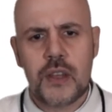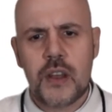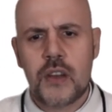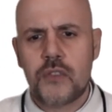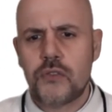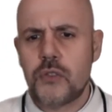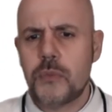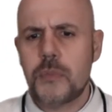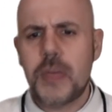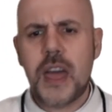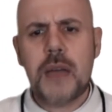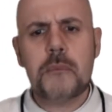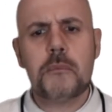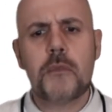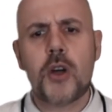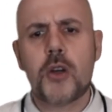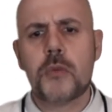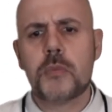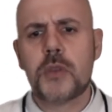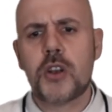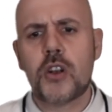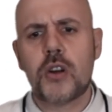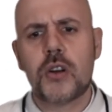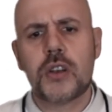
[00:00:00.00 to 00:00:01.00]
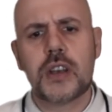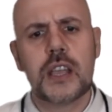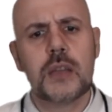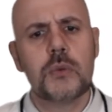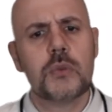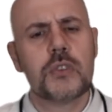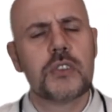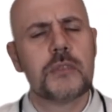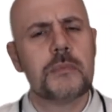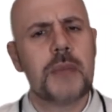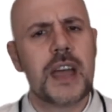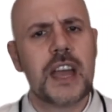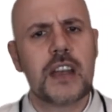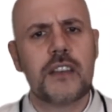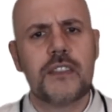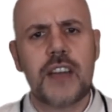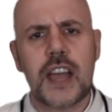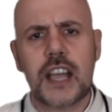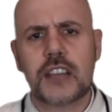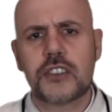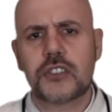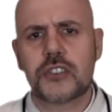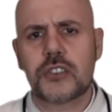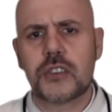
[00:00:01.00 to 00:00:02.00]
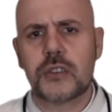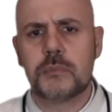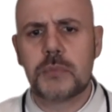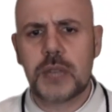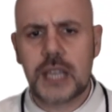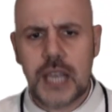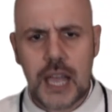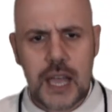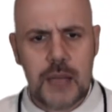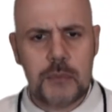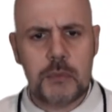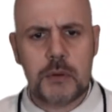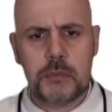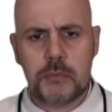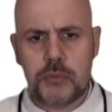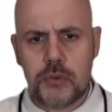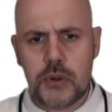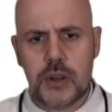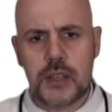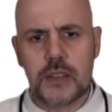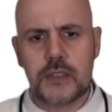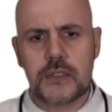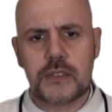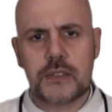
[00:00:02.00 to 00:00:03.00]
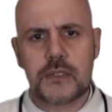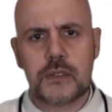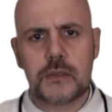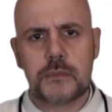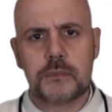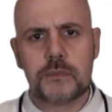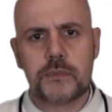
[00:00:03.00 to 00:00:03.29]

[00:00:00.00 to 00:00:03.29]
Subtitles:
From that moment on, he was a man of action and became a priest.